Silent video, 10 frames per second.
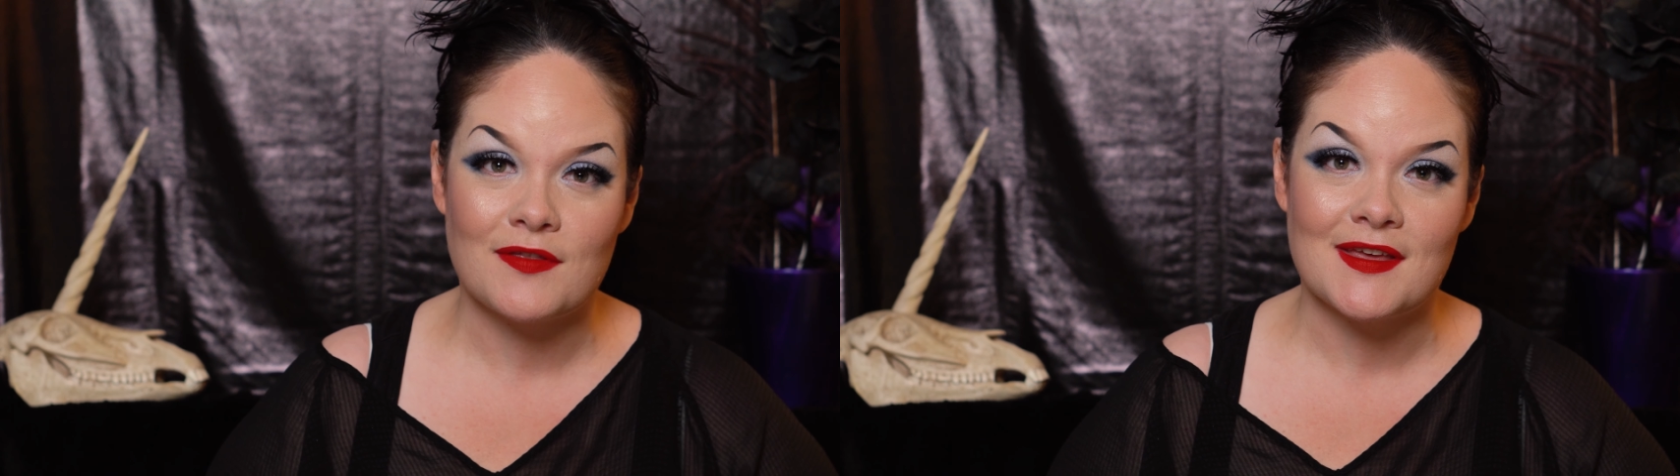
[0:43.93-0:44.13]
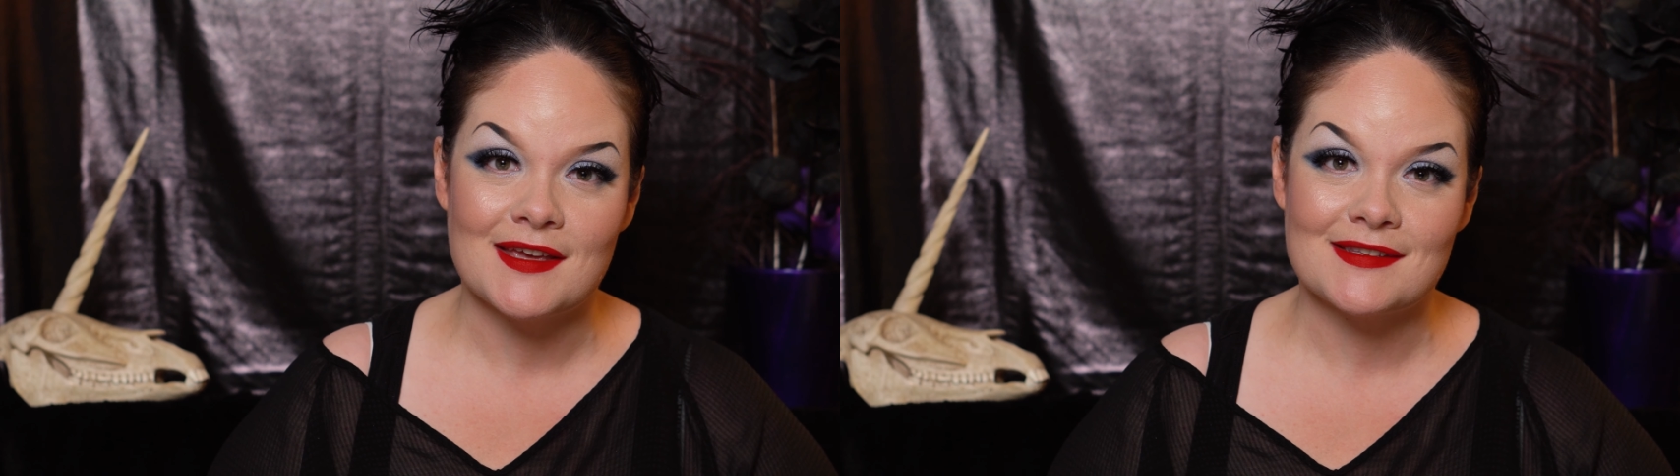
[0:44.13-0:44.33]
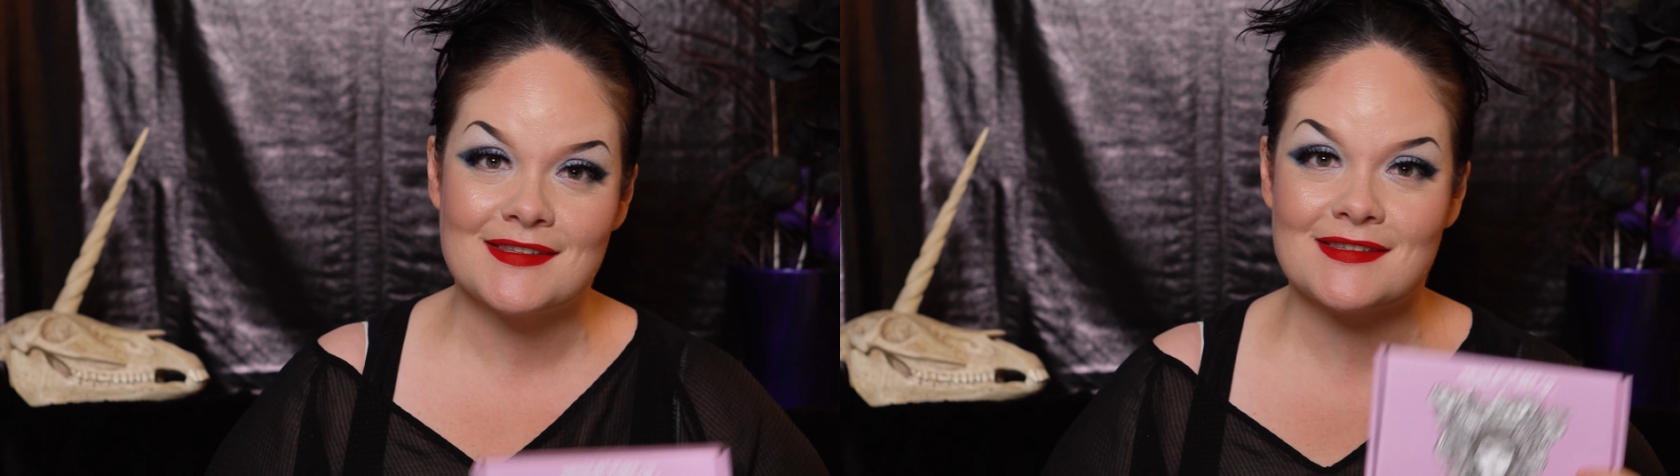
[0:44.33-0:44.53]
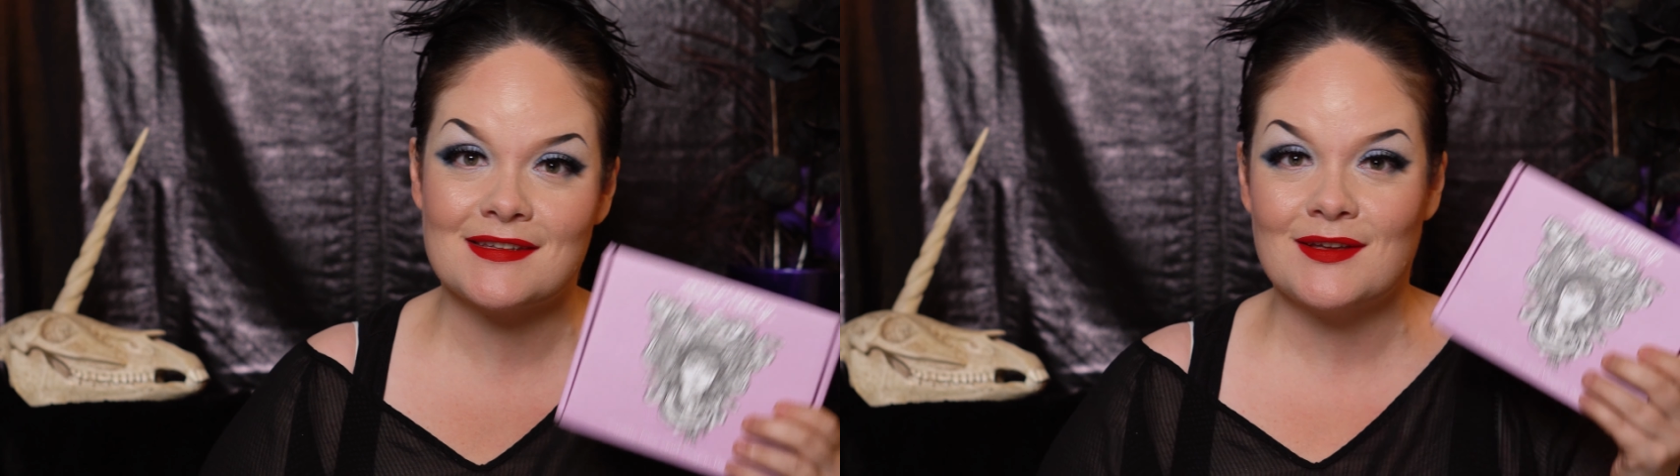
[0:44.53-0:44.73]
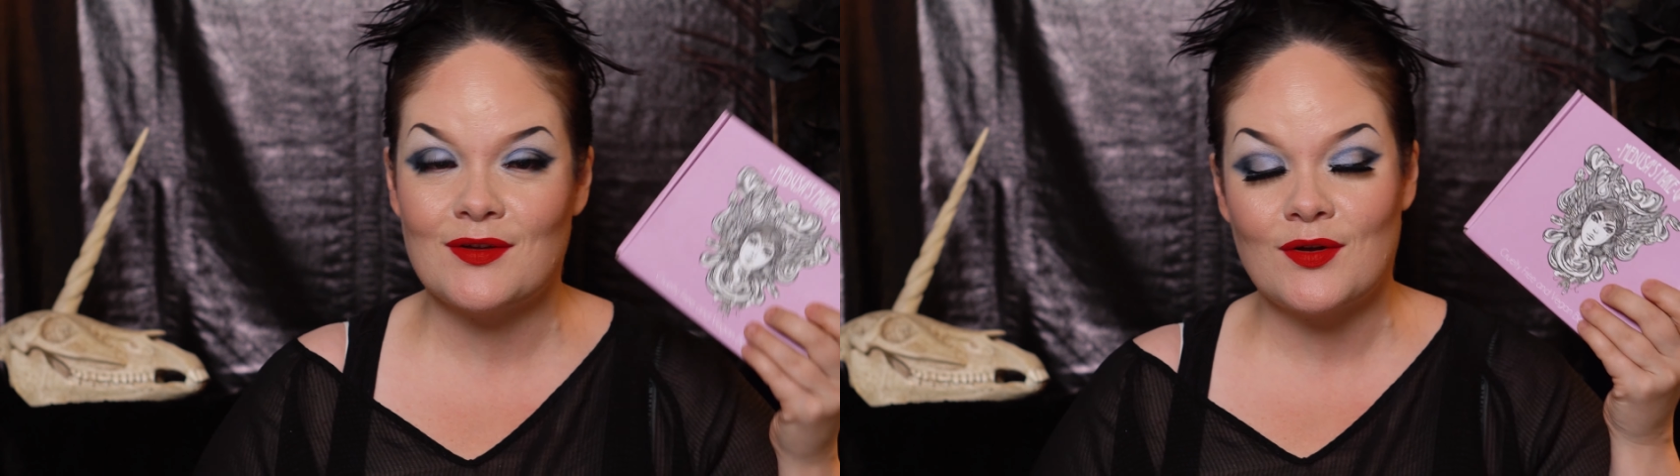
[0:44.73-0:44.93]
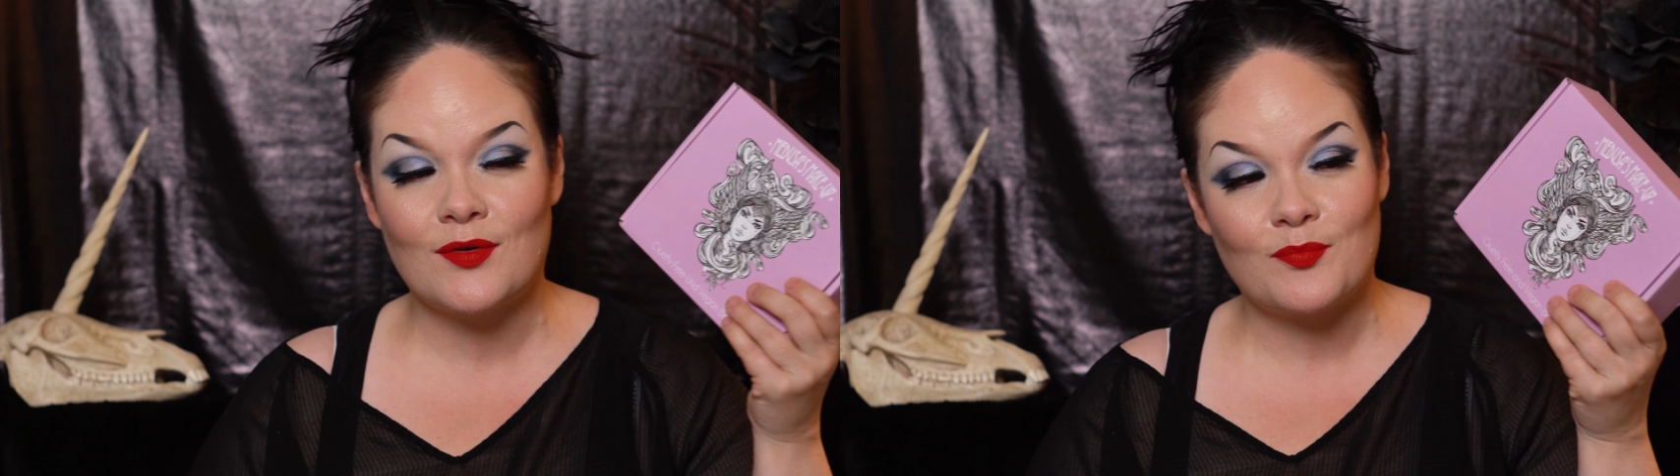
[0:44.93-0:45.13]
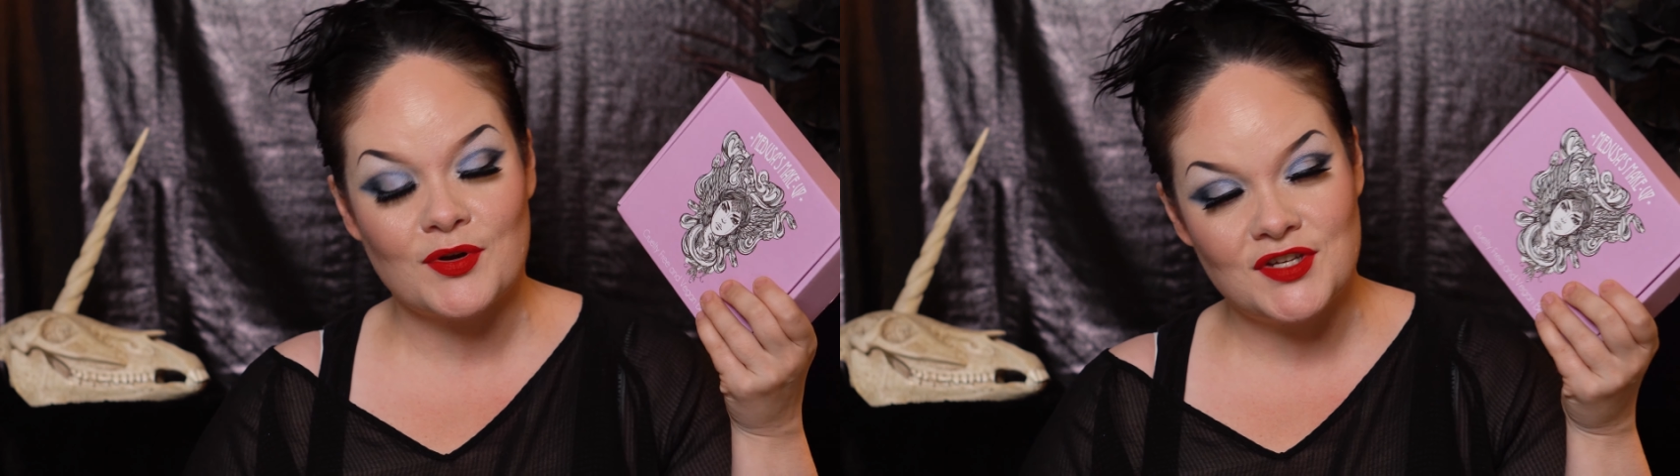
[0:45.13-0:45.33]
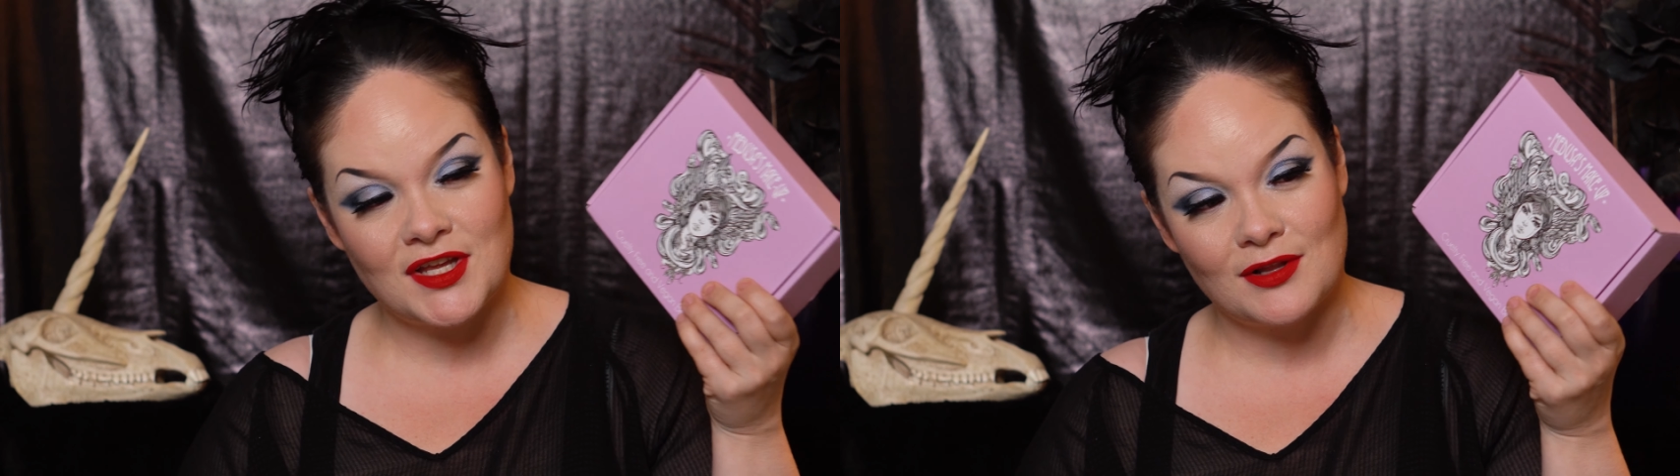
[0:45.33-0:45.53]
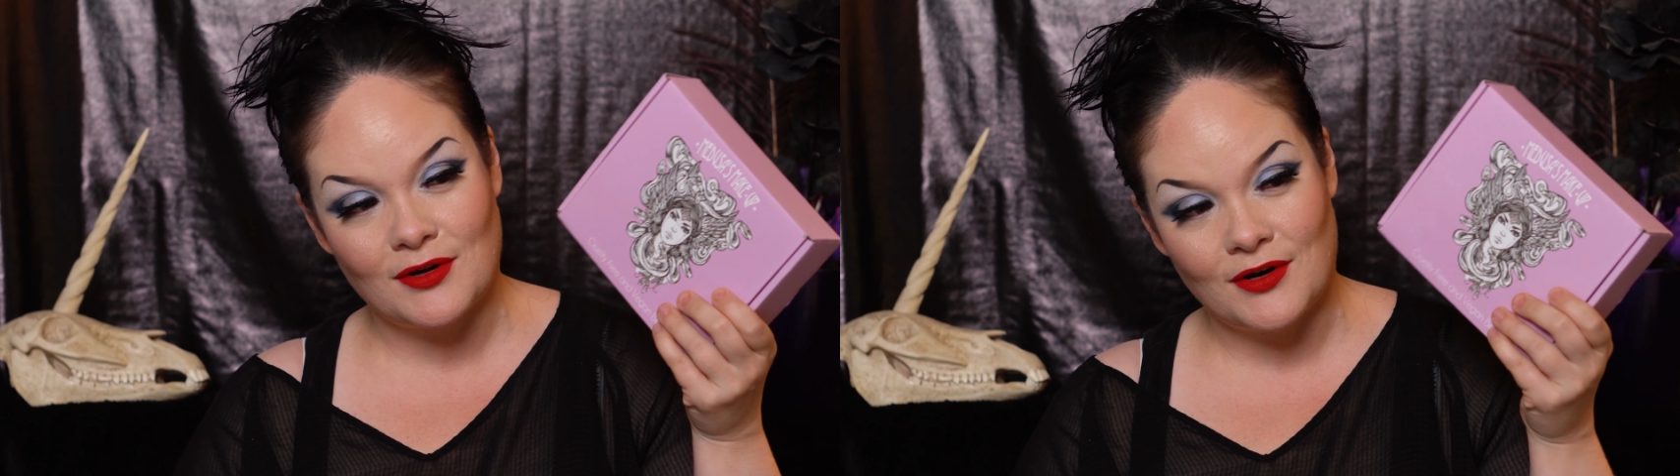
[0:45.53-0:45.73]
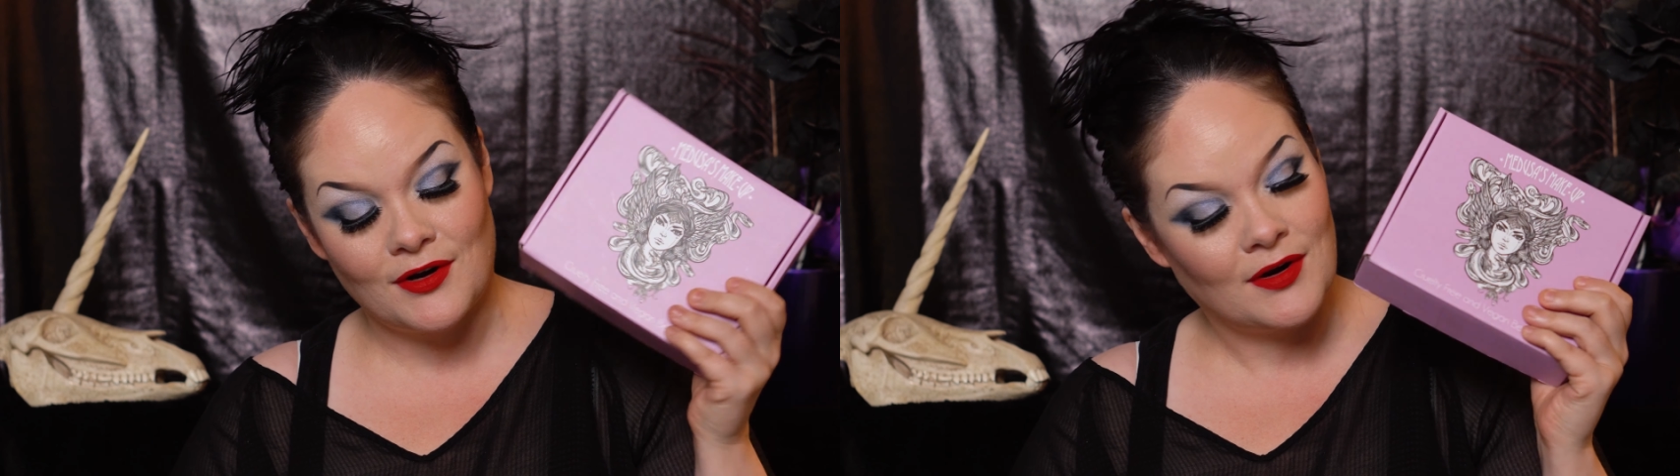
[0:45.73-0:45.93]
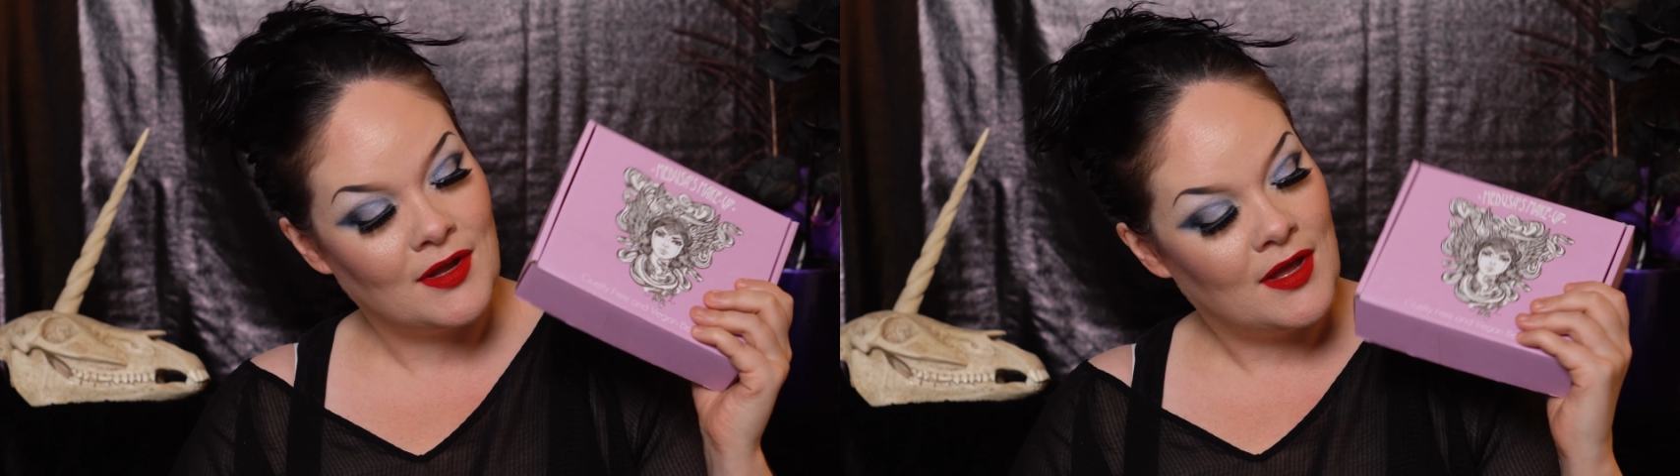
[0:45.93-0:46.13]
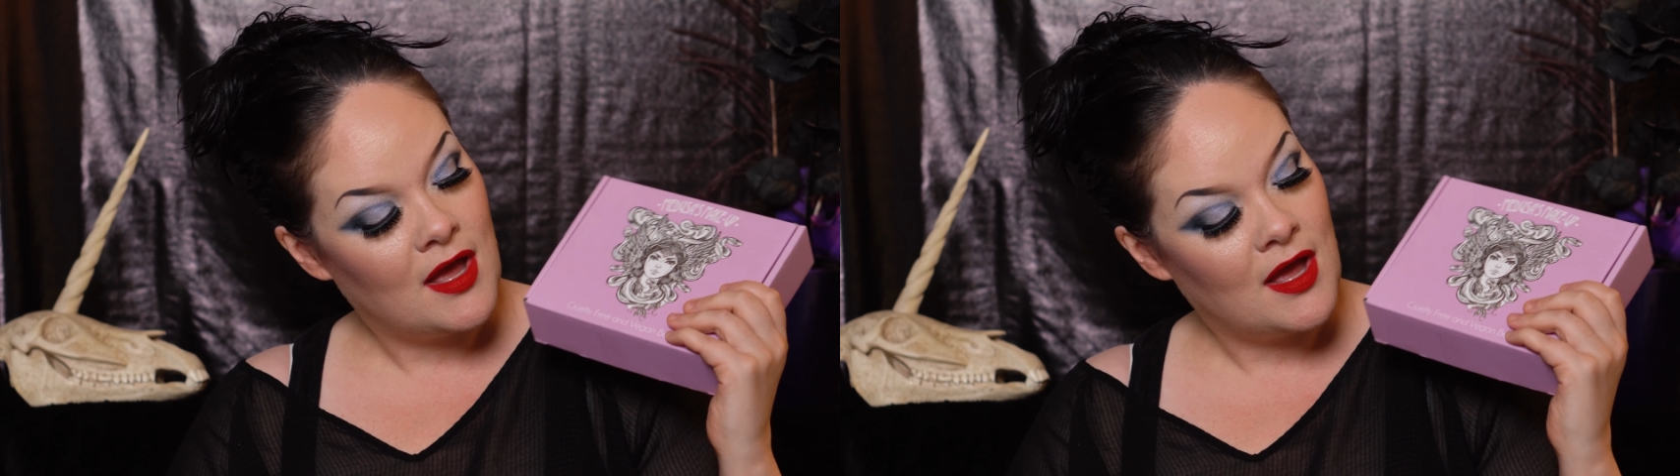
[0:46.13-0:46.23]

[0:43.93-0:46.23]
this particular